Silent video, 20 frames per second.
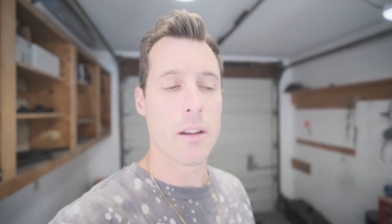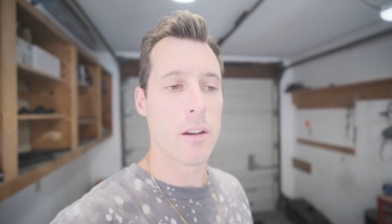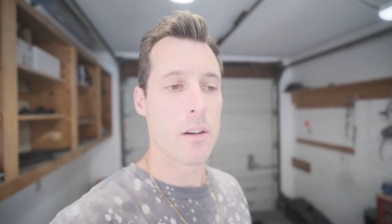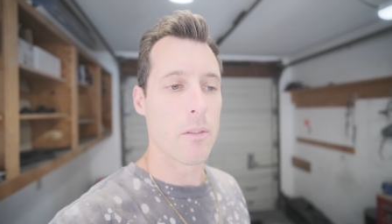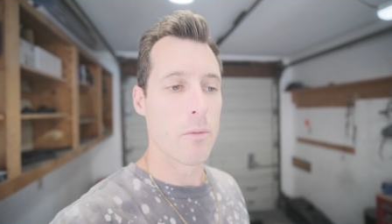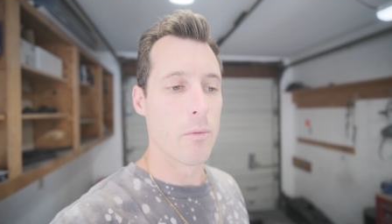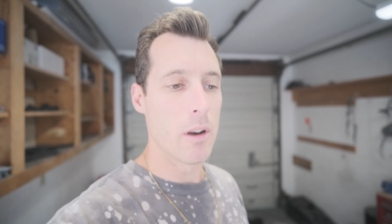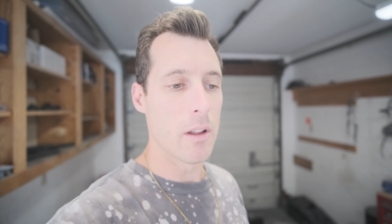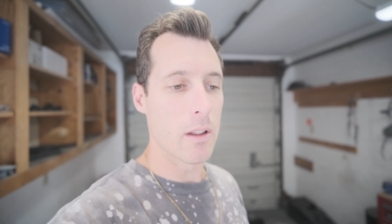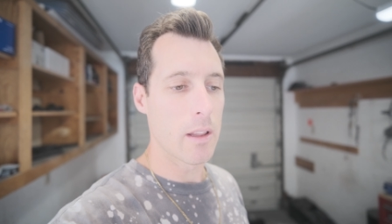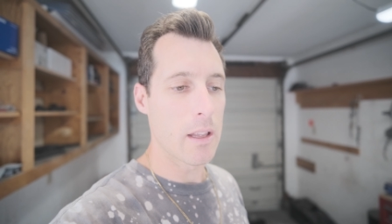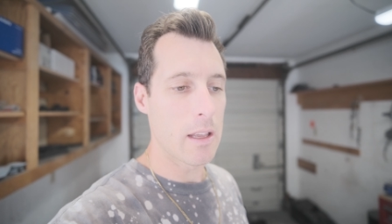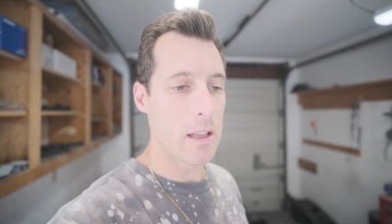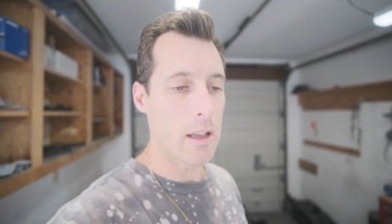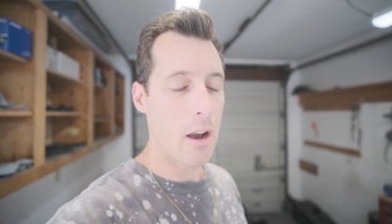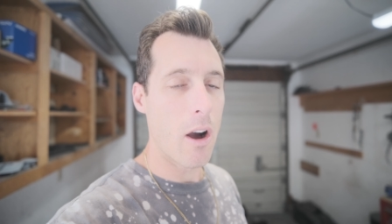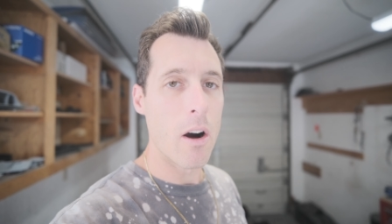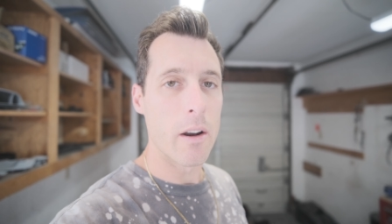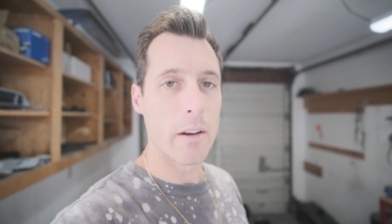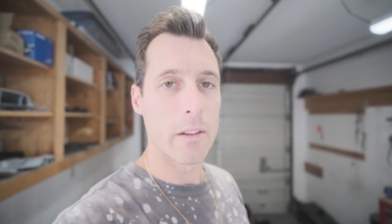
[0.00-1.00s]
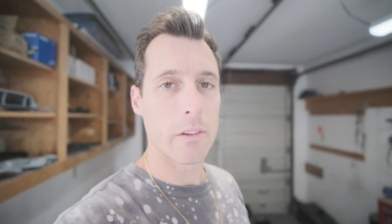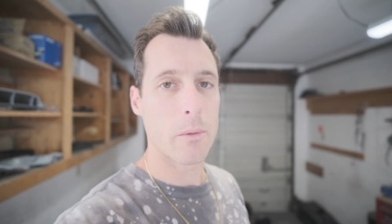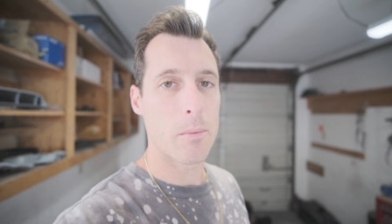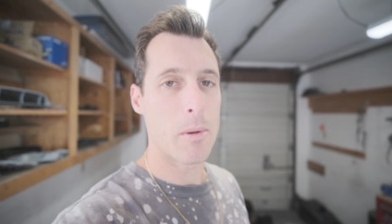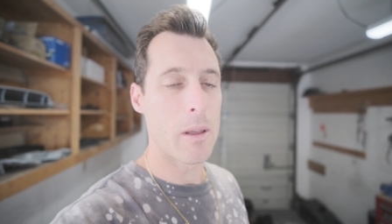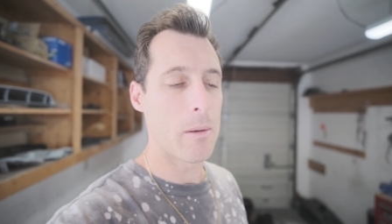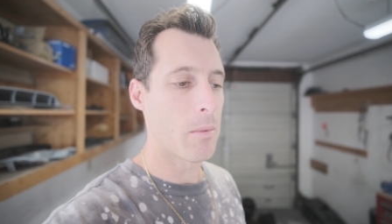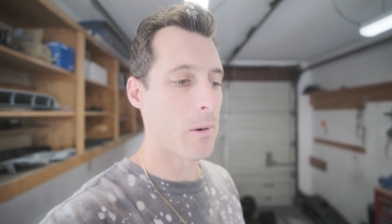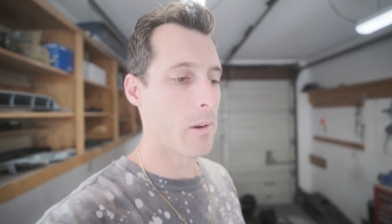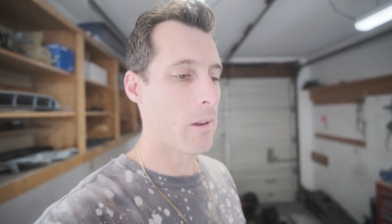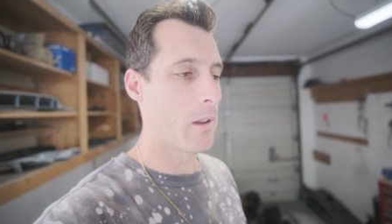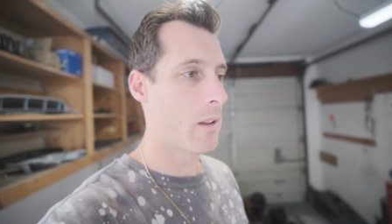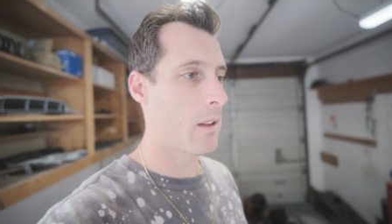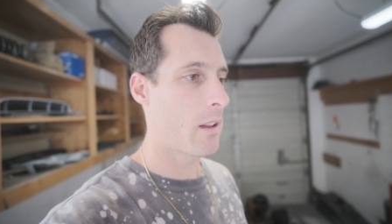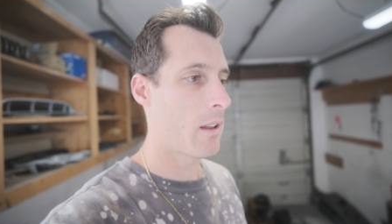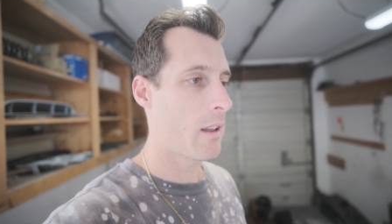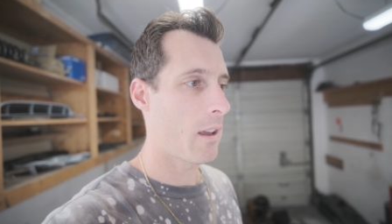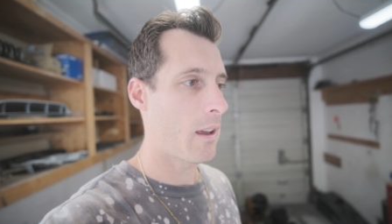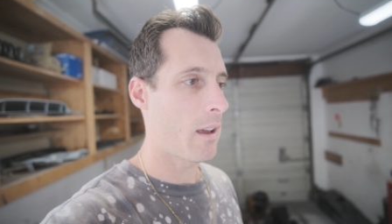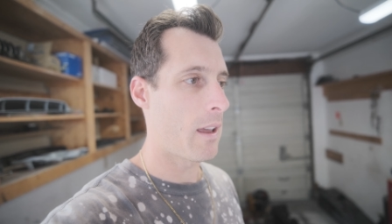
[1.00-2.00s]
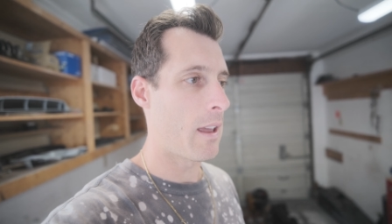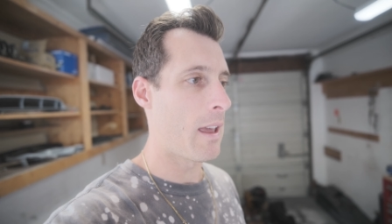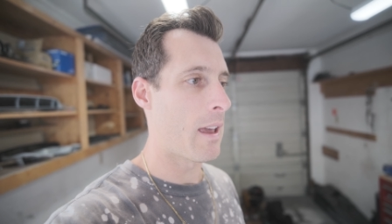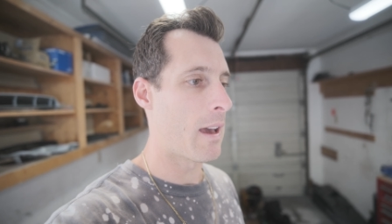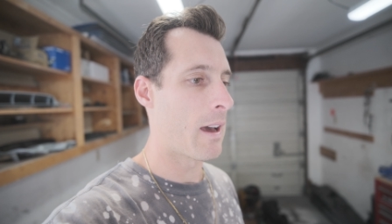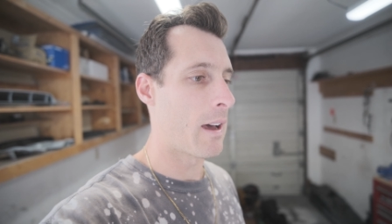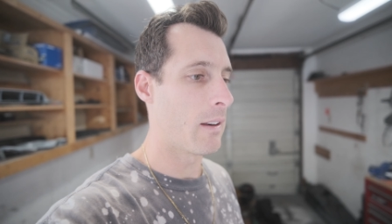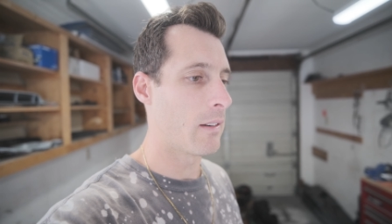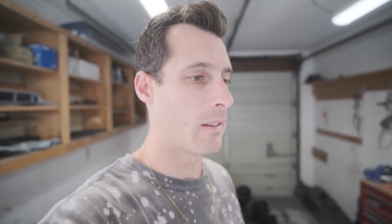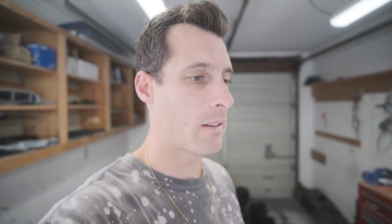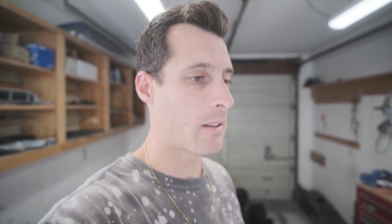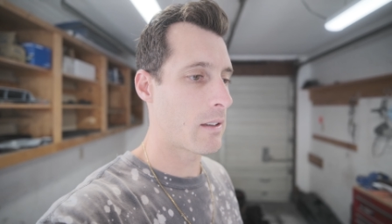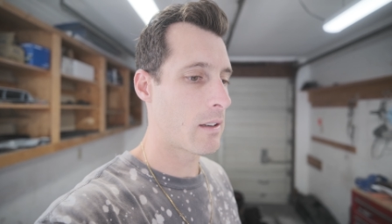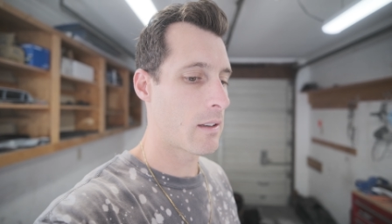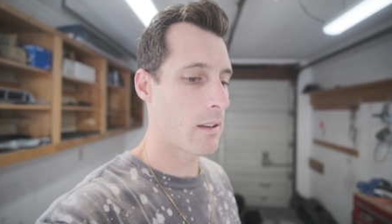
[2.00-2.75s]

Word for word: really honest people, and